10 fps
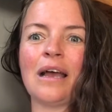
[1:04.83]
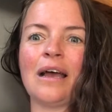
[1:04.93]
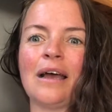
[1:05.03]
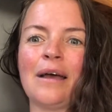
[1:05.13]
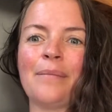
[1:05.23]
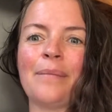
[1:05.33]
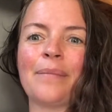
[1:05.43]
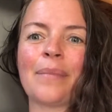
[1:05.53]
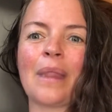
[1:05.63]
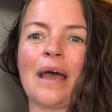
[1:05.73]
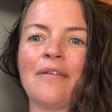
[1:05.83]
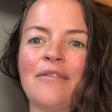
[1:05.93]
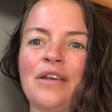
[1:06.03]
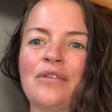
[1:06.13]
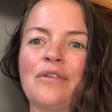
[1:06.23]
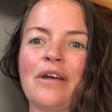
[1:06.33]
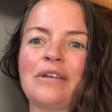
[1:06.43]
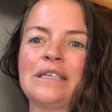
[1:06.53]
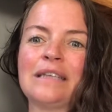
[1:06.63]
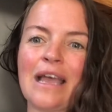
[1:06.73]
I feel
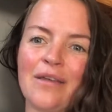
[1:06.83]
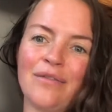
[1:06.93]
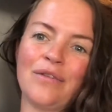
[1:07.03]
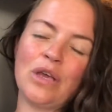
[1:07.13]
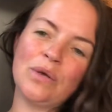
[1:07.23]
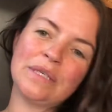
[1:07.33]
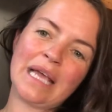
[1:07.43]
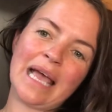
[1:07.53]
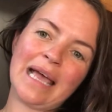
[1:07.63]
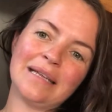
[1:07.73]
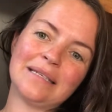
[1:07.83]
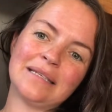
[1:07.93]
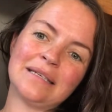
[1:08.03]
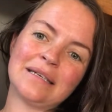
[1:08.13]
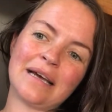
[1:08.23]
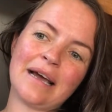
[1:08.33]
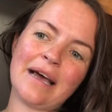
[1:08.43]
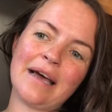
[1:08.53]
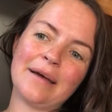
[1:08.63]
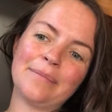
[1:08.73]
very safe using it
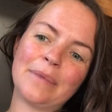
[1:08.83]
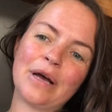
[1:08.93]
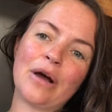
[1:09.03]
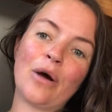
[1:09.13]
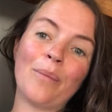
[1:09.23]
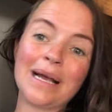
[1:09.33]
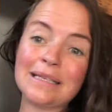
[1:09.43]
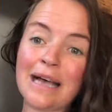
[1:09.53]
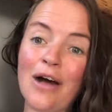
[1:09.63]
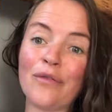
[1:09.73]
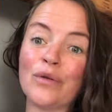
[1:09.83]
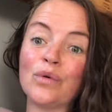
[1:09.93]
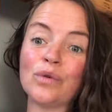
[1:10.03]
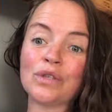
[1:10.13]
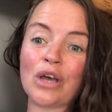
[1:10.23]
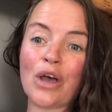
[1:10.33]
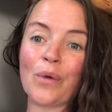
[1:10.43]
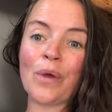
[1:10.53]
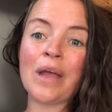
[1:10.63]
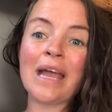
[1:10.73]
on myself and
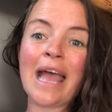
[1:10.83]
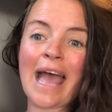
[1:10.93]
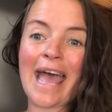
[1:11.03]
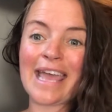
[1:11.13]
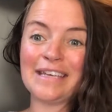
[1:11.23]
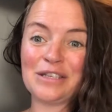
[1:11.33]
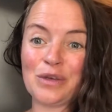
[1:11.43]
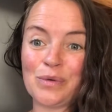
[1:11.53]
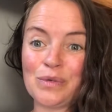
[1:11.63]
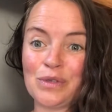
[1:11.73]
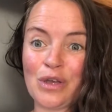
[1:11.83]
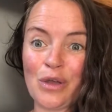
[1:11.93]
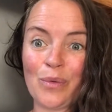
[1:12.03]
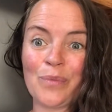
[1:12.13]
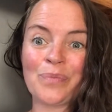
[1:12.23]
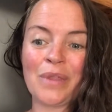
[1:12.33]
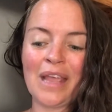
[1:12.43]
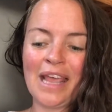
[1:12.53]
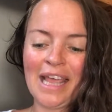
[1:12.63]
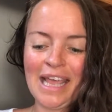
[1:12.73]
also Ace, who's 2.
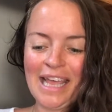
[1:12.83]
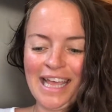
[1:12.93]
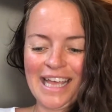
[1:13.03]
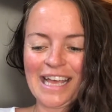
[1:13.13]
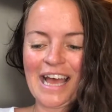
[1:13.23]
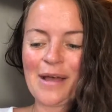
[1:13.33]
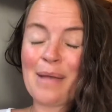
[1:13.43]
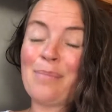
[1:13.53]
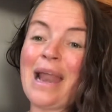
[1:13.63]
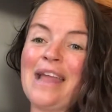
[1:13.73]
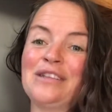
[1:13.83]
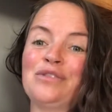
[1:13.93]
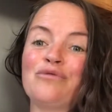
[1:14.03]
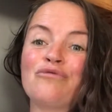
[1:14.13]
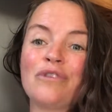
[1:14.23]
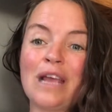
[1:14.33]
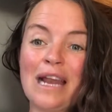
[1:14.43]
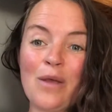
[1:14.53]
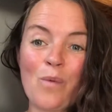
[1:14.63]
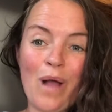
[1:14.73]
It blends
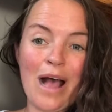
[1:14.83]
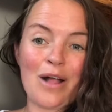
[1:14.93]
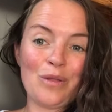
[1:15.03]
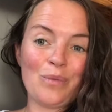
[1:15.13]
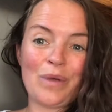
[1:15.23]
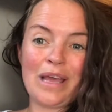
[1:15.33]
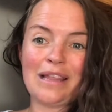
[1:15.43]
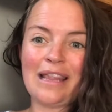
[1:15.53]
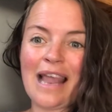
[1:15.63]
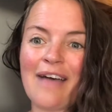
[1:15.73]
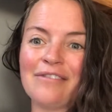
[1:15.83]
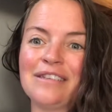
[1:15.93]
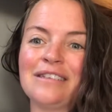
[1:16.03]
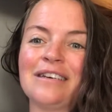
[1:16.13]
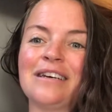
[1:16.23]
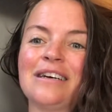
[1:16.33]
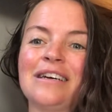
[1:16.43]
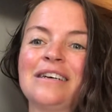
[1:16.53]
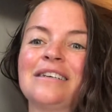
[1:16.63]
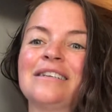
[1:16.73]
really well with
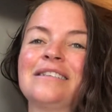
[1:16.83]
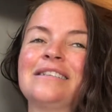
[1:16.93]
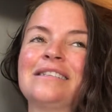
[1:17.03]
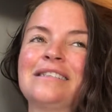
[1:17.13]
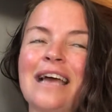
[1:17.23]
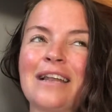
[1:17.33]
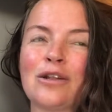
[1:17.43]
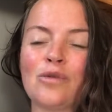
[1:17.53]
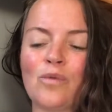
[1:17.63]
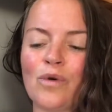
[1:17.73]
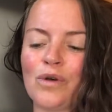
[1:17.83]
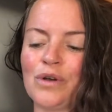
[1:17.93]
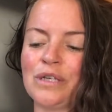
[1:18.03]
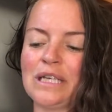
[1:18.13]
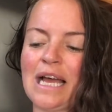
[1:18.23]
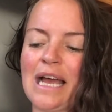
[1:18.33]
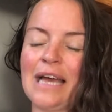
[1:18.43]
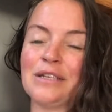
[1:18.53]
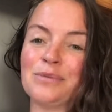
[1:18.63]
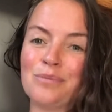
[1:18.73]
lavender, sandalwood
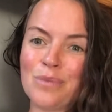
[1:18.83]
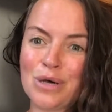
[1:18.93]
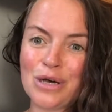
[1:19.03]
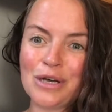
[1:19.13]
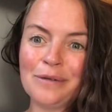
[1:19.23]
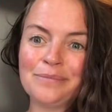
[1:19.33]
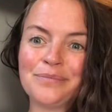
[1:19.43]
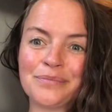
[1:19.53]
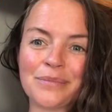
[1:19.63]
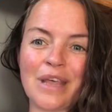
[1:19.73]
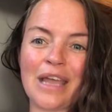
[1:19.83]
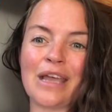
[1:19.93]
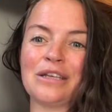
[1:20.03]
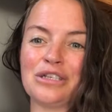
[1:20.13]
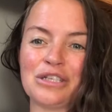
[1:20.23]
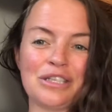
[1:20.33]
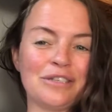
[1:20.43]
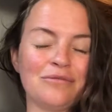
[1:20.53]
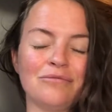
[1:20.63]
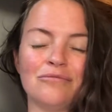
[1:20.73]
and myrrh. They
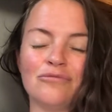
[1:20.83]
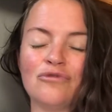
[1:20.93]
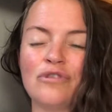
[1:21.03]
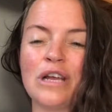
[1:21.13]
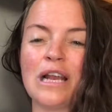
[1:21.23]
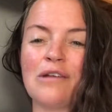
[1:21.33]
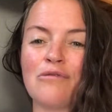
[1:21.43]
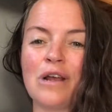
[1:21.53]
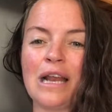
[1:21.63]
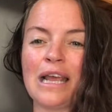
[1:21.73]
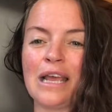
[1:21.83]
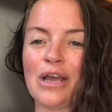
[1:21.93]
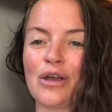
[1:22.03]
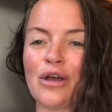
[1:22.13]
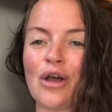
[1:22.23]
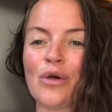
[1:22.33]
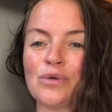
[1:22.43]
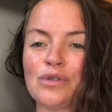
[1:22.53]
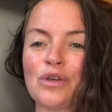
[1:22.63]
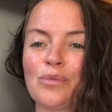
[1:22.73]
just really go
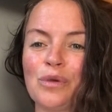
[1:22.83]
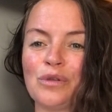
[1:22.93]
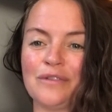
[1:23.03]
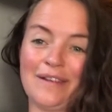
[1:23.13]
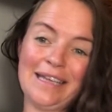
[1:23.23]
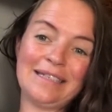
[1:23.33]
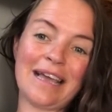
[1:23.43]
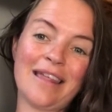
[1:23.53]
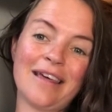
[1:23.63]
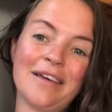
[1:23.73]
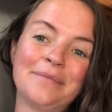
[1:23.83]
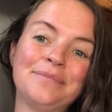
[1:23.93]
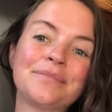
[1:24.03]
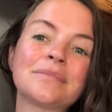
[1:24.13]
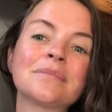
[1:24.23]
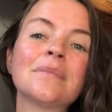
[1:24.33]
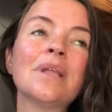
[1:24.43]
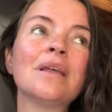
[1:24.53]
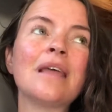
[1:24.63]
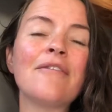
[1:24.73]
so beautifully together.
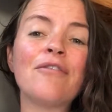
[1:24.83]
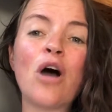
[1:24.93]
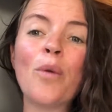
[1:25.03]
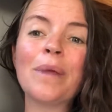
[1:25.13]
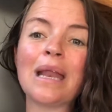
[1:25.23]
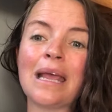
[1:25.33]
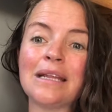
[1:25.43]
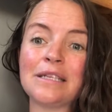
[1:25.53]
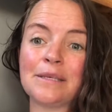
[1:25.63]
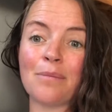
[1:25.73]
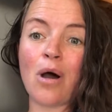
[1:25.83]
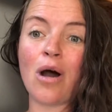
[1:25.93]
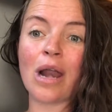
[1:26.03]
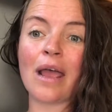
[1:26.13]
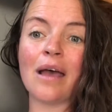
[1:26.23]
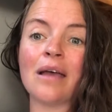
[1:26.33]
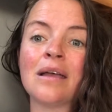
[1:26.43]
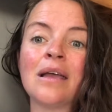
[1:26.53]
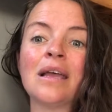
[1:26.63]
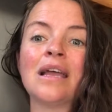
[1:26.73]
They farm it in Somalia,
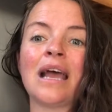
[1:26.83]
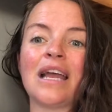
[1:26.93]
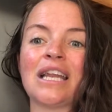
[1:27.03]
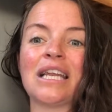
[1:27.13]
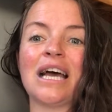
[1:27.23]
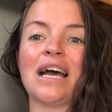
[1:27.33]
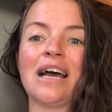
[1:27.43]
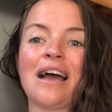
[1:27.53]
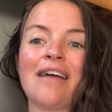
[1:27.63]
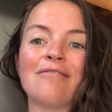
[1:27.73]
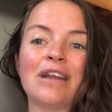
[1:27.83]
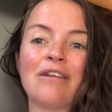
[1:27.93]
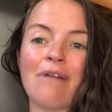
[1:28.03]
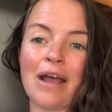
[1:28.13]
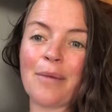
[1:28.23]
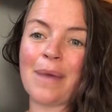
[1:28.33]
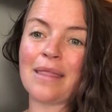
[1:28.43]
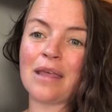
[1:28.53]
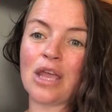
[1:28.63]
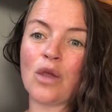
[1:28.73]
and I really
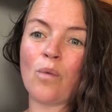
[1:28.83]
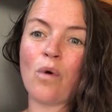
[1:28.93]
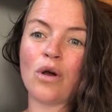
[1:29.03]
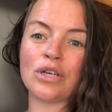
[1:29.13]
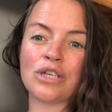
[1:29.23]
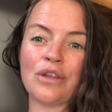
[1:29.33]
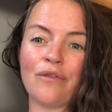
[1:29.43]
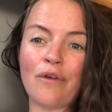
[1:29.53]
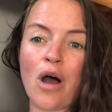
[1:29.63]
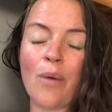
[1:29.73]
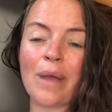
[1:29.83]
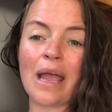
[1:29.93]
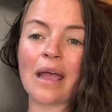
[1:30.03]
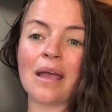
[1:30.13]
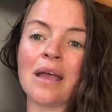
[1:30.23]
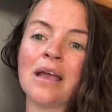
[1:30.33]
recommend that you watch the farming